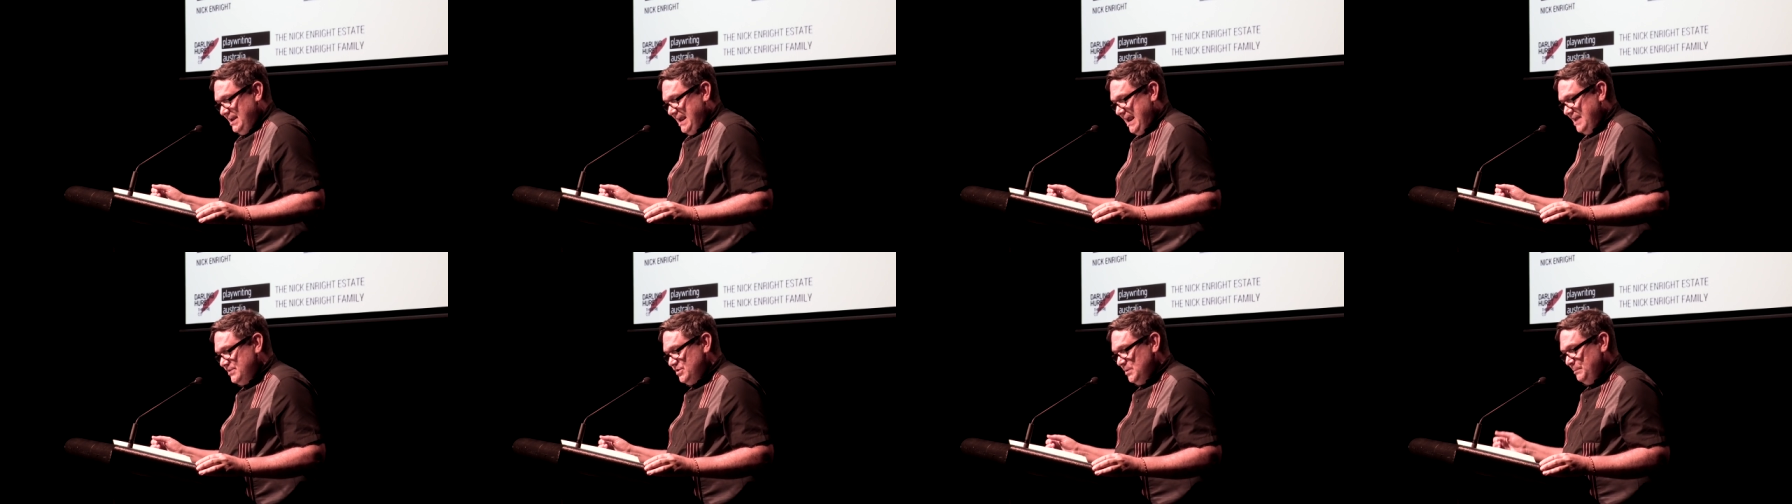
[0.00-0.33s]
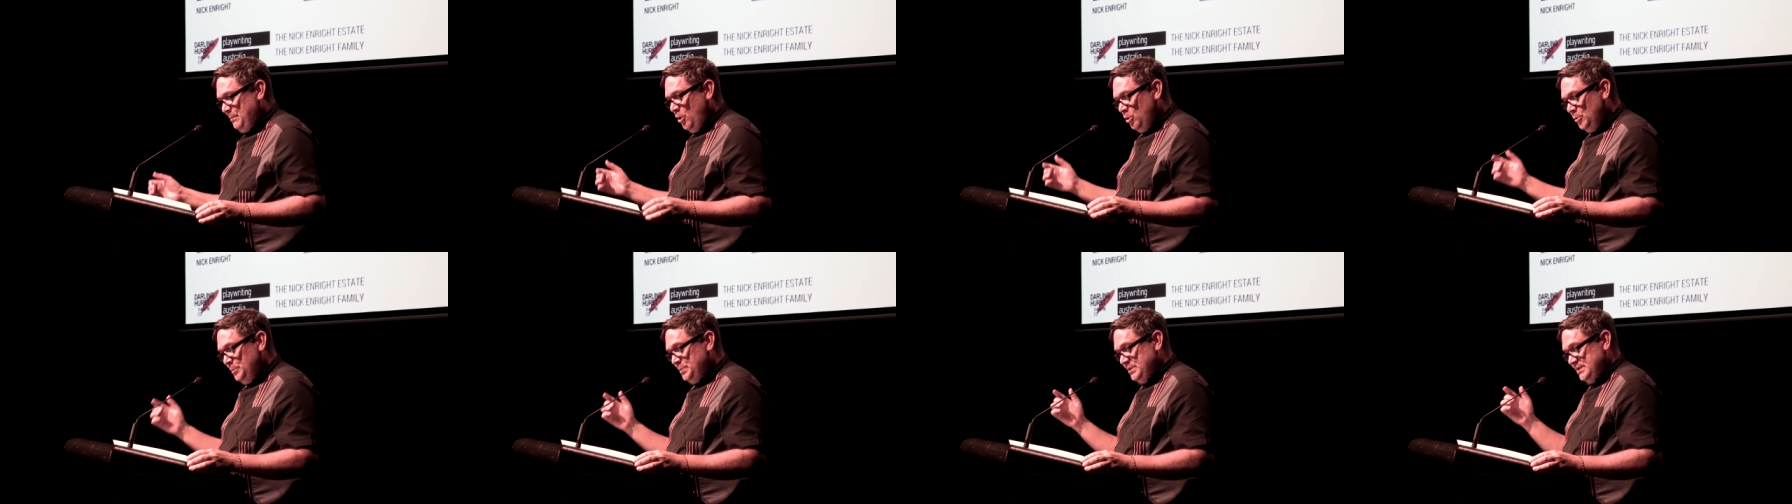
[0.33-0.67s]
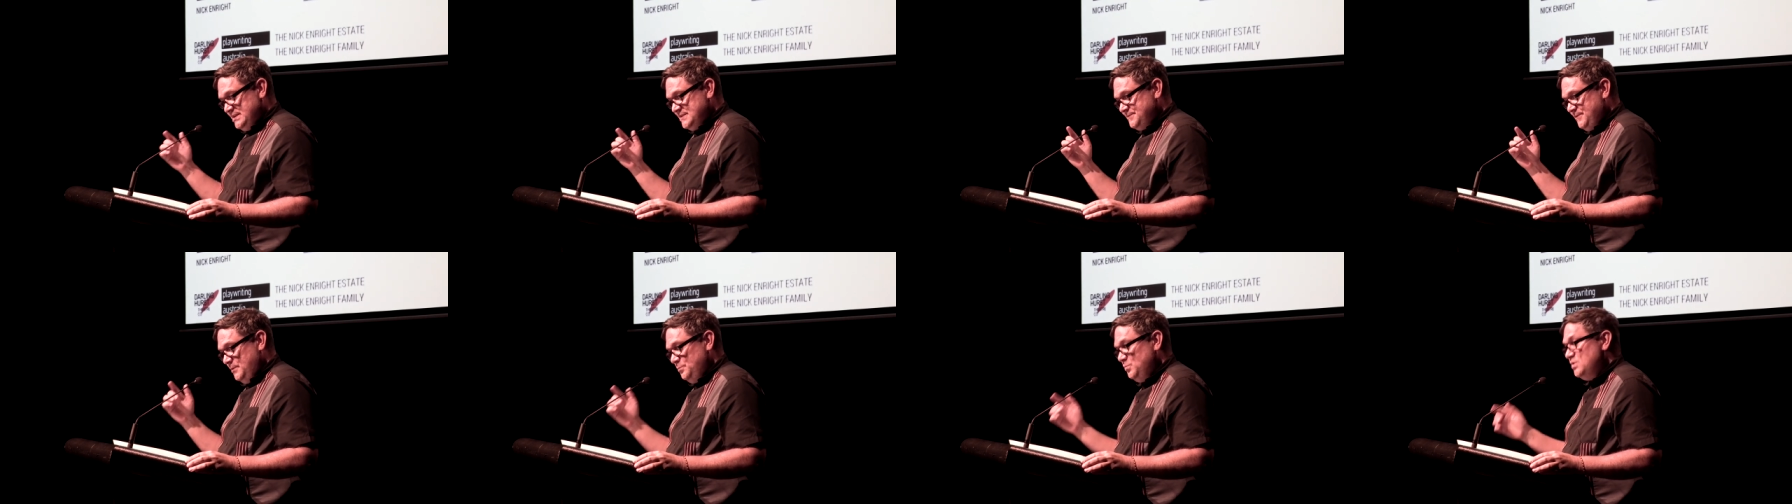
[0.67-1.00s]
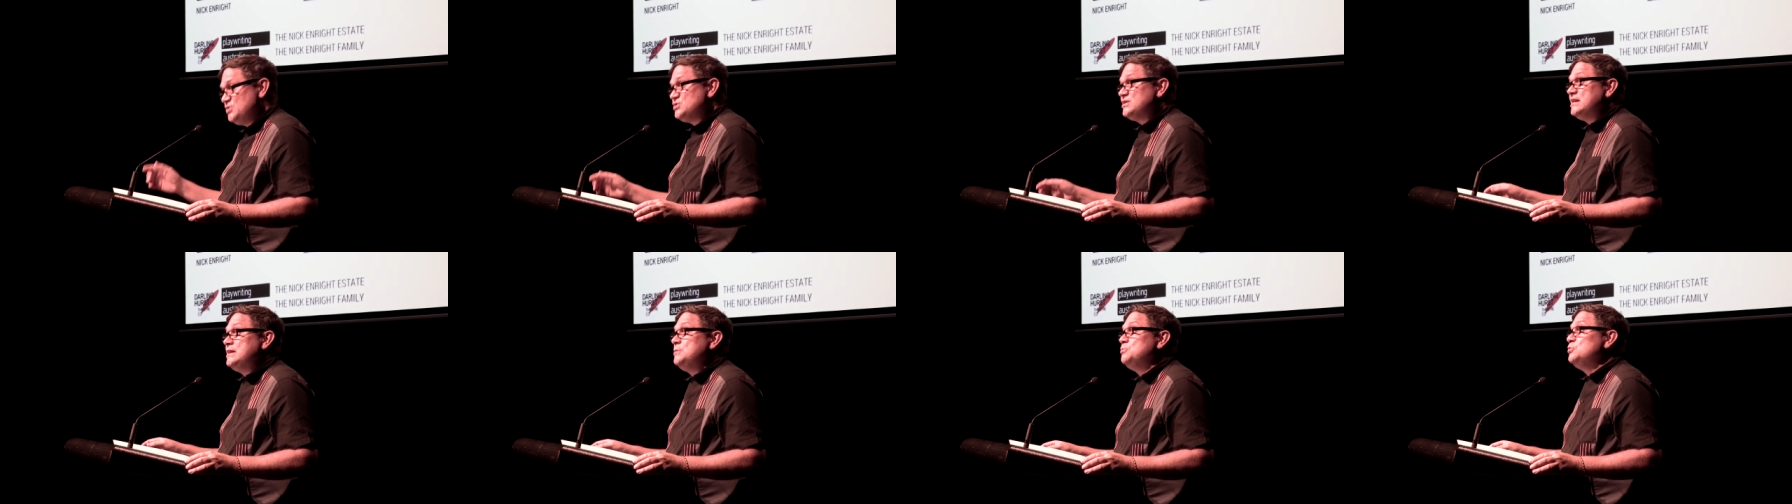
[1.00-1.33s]
and the pulpits from
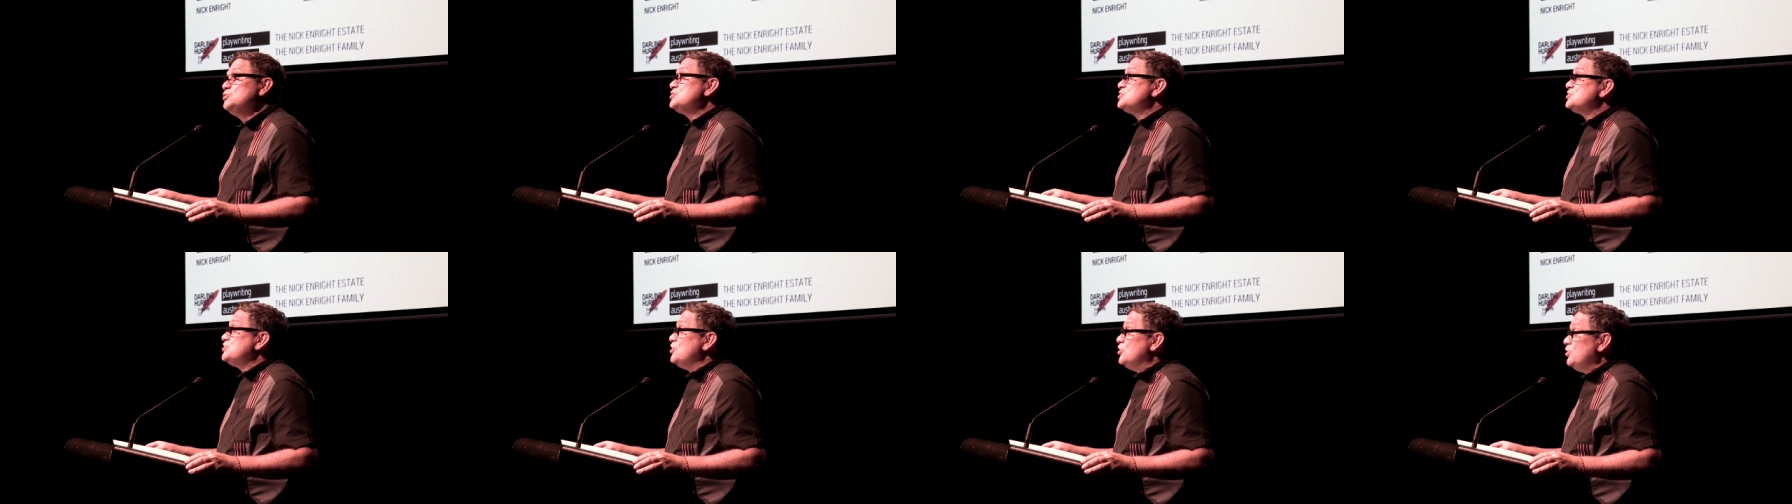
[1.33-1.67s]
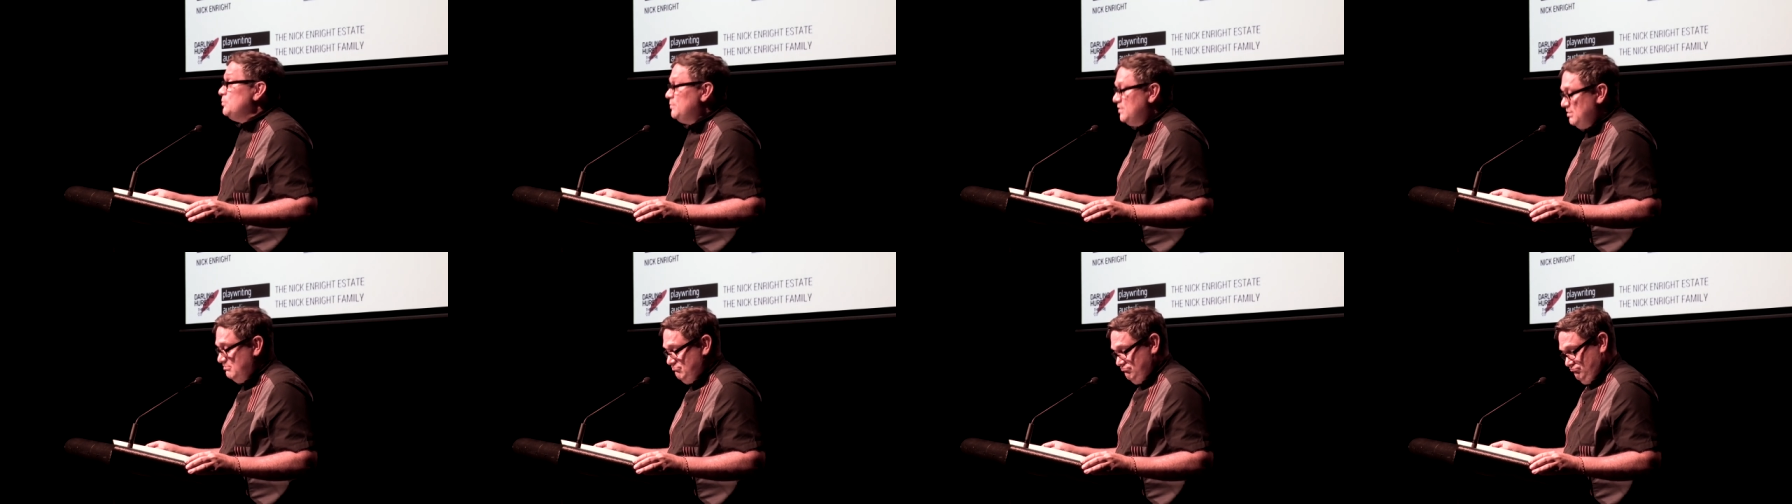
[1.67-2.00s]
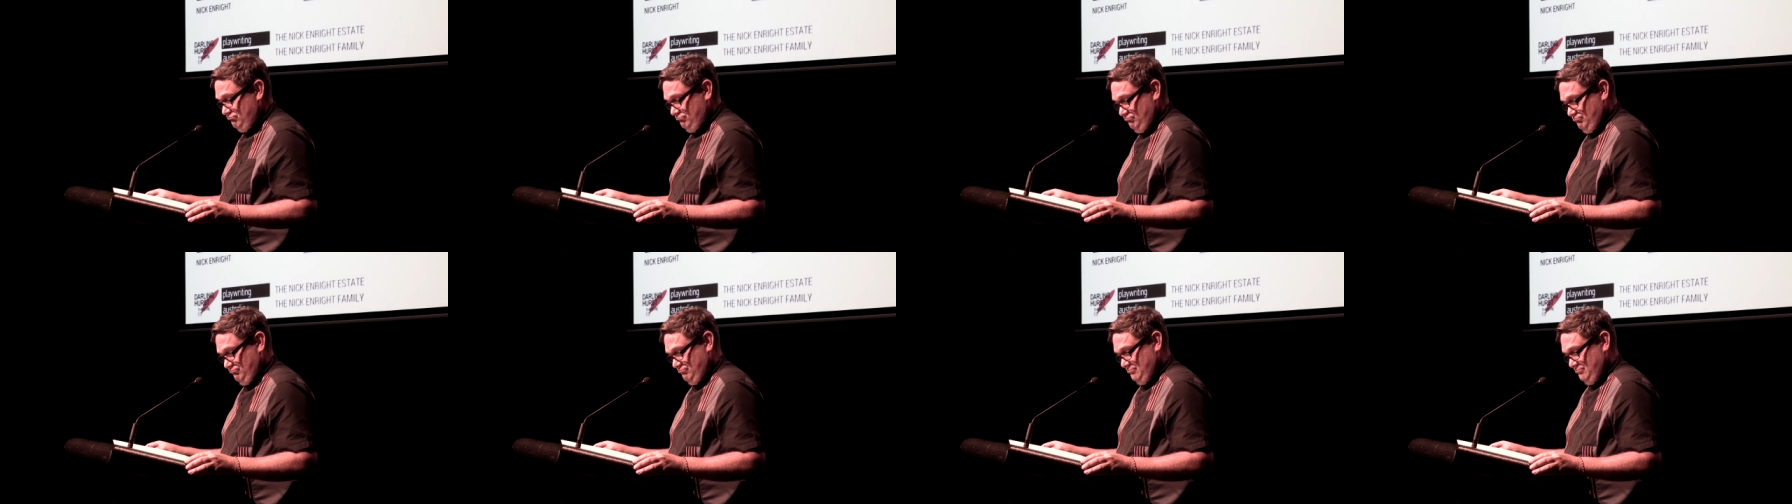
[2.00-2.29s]
which he would sermon.